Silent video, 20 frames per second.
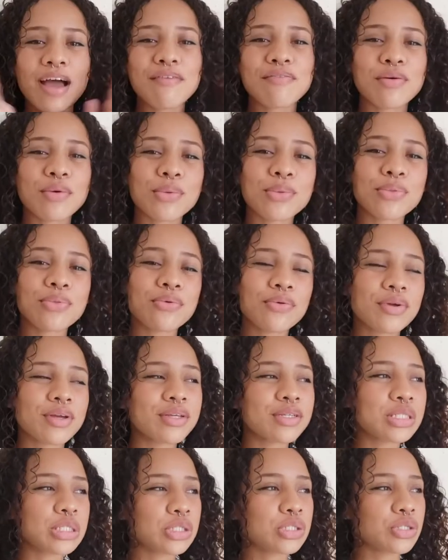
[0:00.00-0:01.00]
I found three
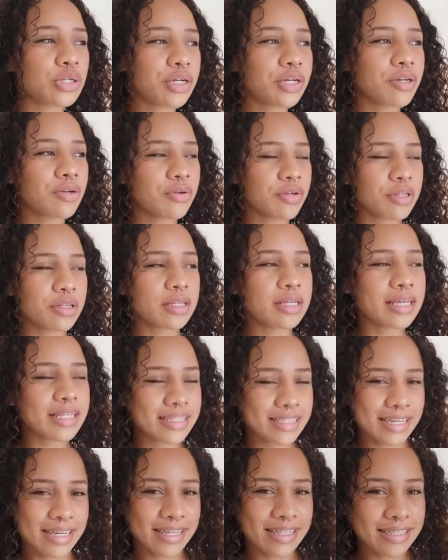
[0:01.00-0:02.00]
stray
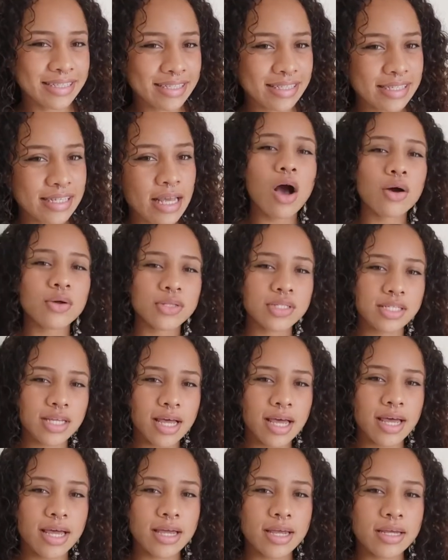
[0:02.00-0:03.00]
kittens
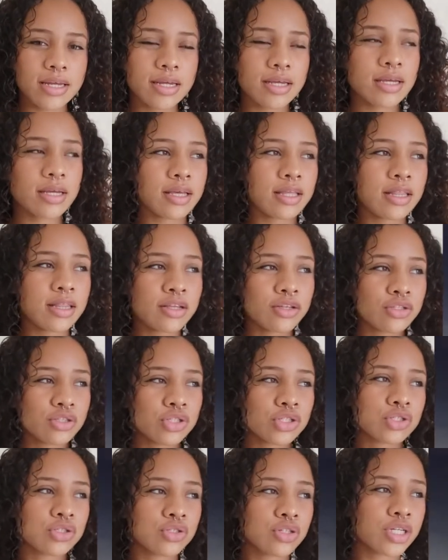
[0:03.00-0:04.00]
outside in the
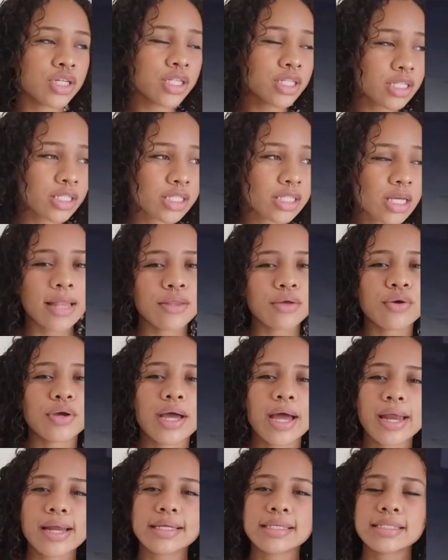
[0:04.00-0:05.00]
street. They're
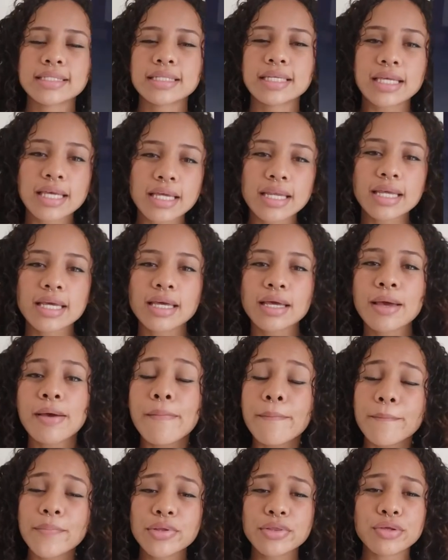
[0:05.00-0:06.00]
kind of skinny,
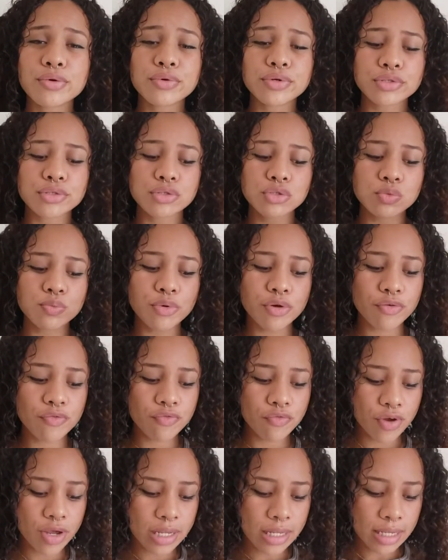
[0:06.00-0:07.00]
but they were super
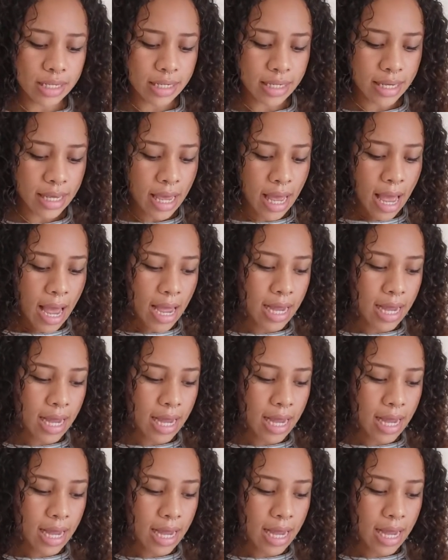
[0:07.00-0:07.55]
friendly.